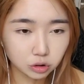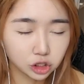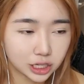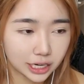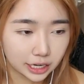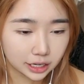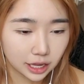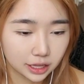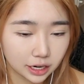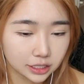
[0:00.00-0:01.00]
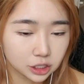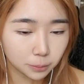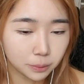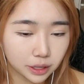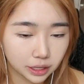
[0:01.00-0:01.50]
shading, and then I
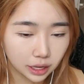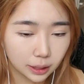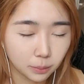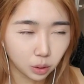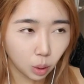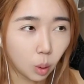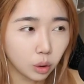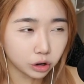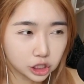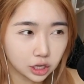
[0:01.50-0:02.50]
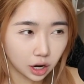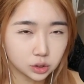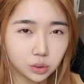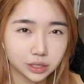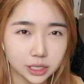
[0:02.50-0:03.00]
start putting a more orangey
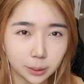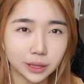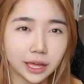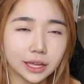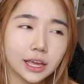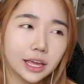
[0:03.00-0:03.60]
contour on top of that,